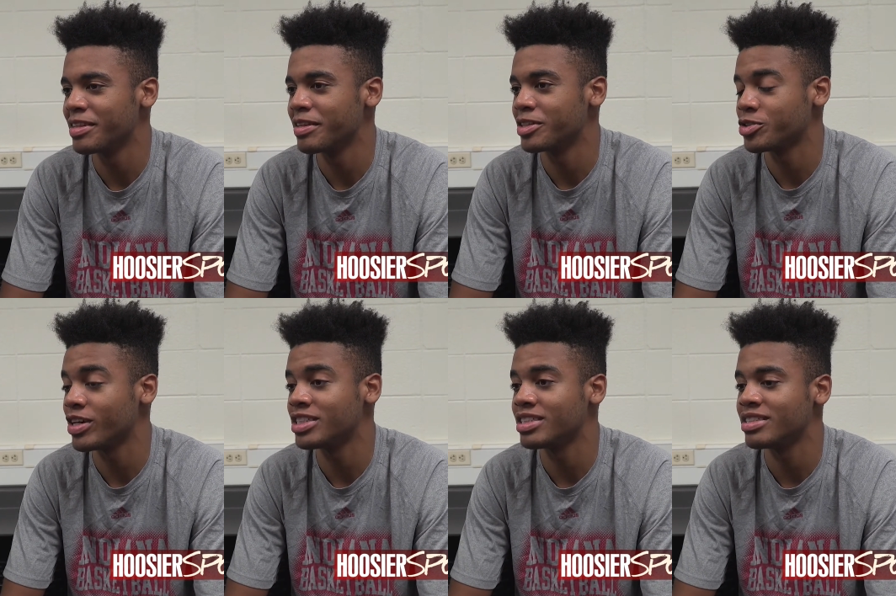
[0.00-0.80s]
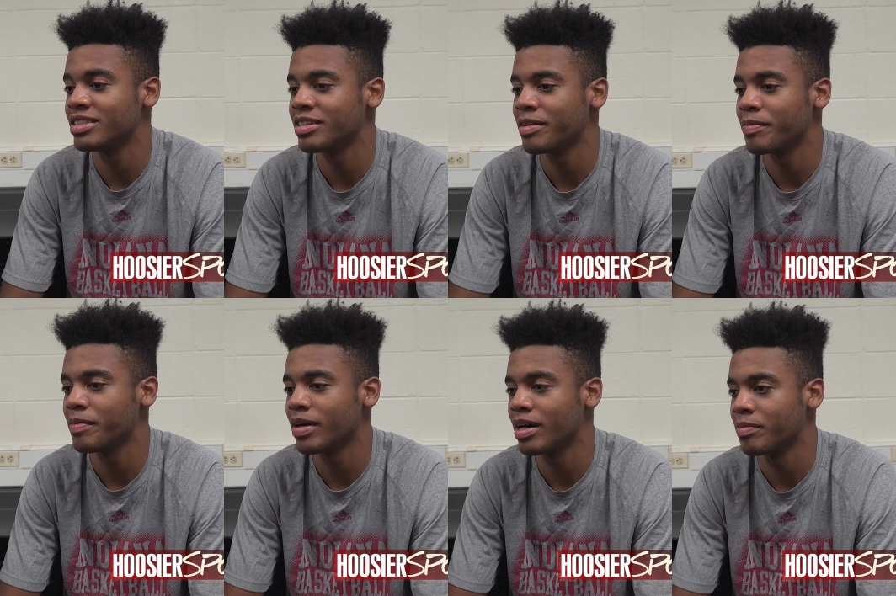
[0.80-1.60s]
the stretching,
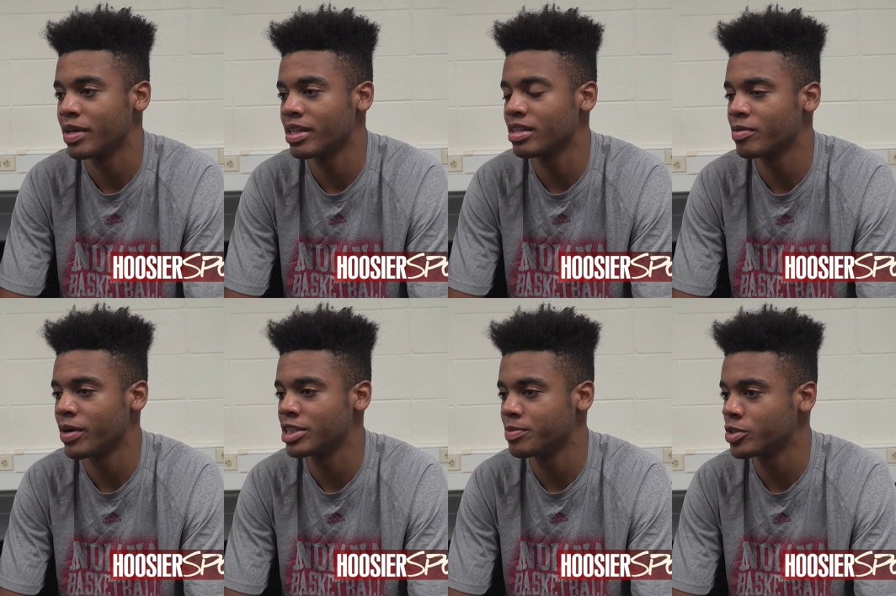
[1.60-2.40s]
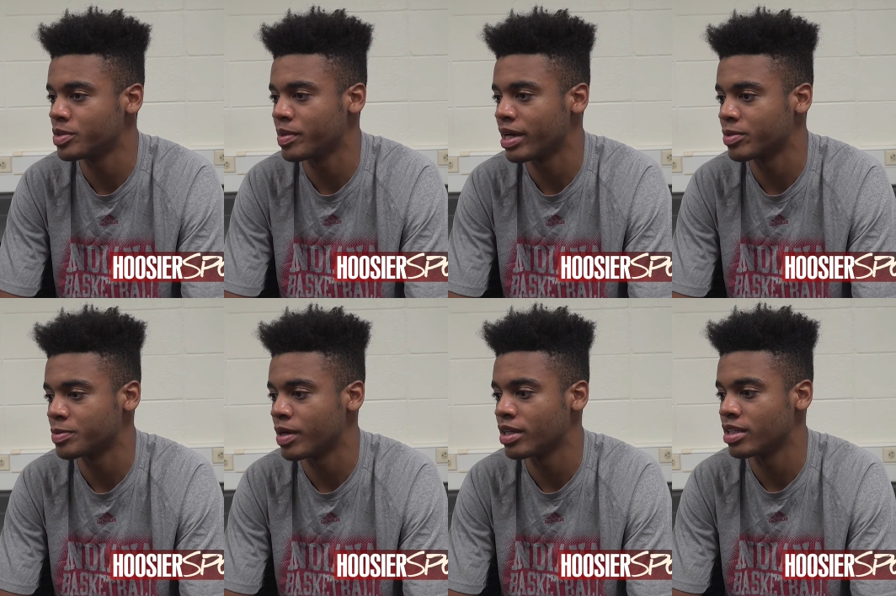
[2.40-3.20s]
um, getting the range of motion back was
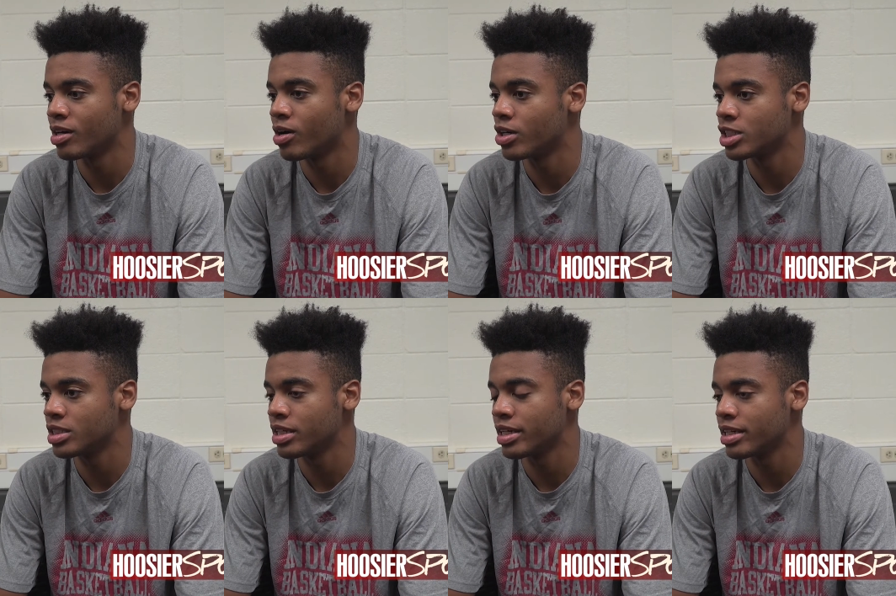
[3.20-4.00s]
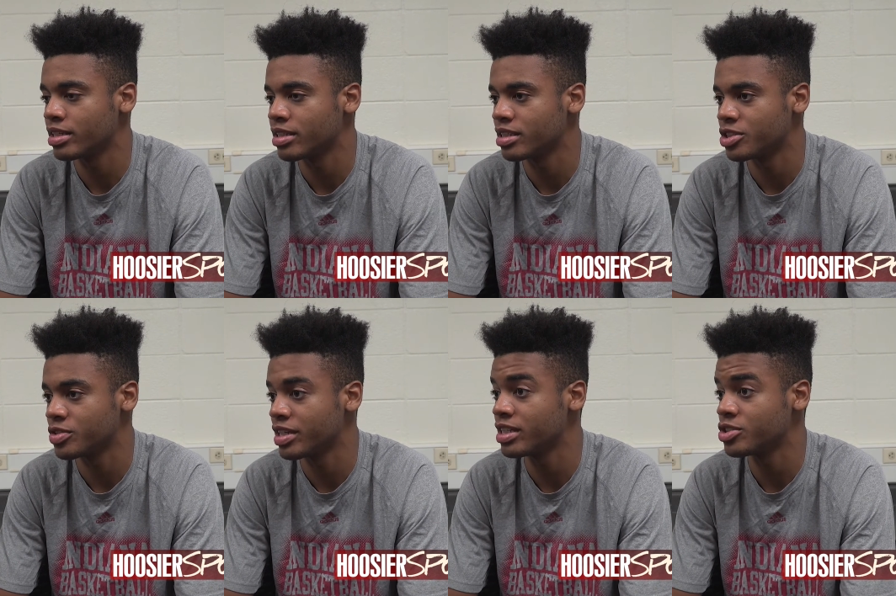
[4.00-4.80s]
probably the hardest thing. The,
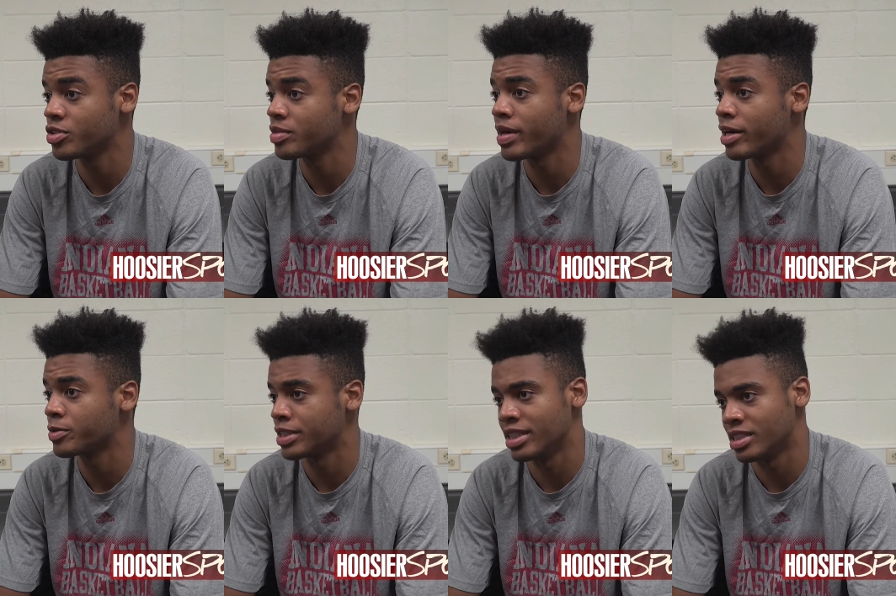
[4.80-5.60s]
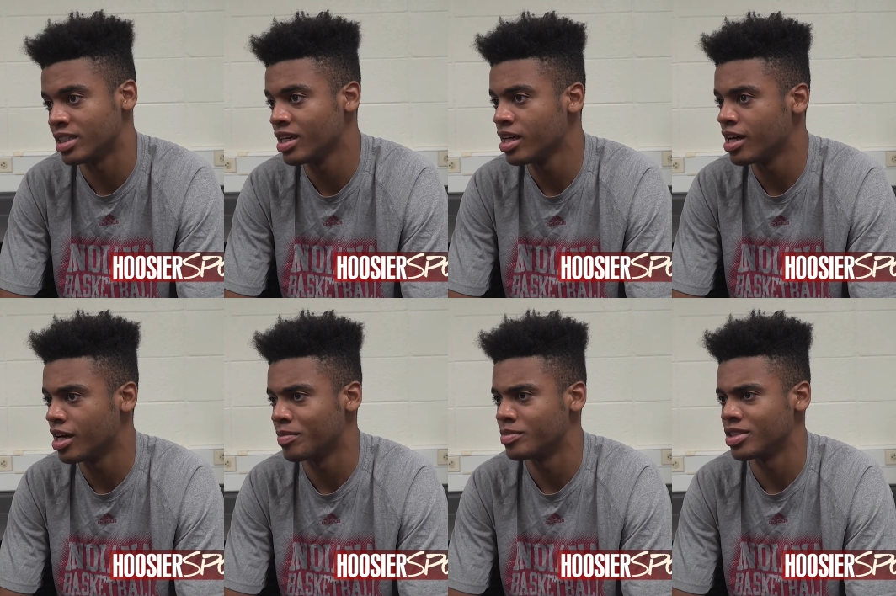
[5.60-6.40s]
getting the strength back was easy.
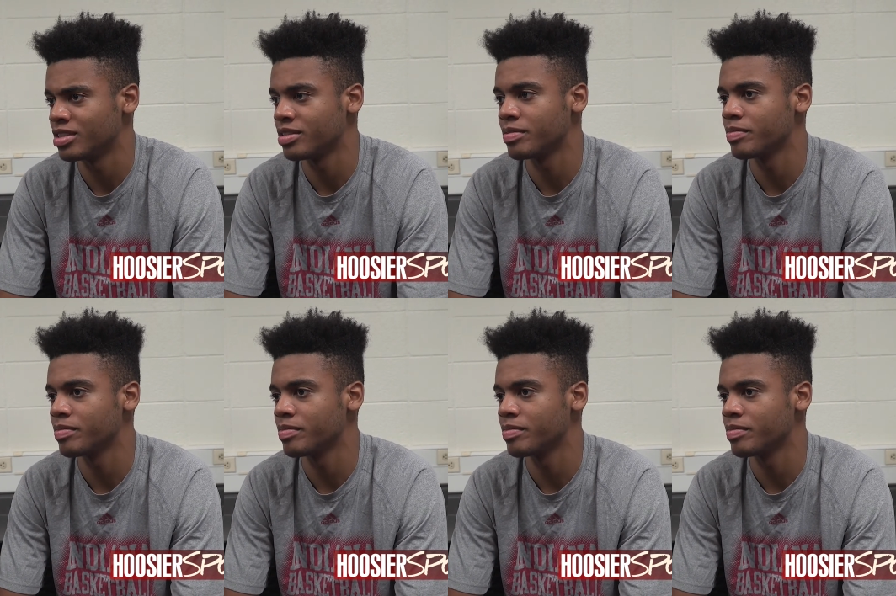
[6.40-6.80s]
Um, just